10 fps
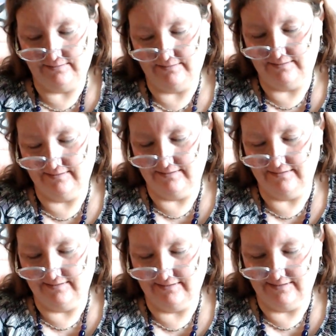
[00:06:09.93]

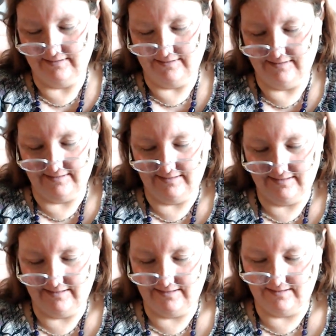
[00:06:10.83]

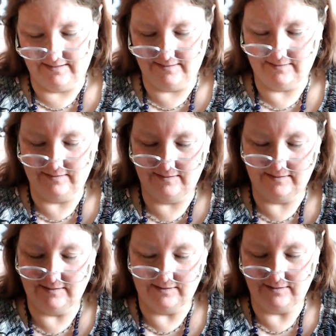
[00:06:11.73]

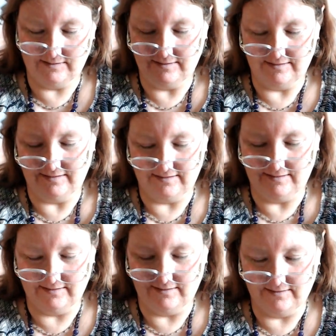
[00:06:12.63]

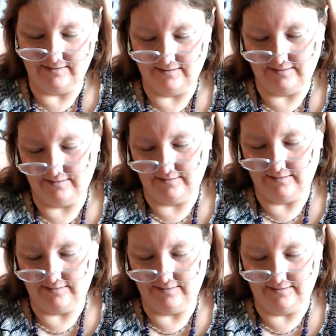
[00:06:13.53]

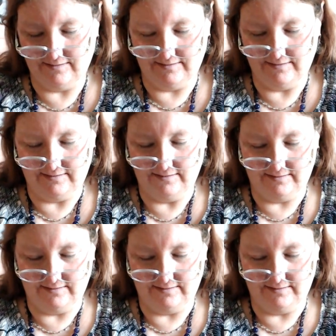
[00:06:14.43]
(silence)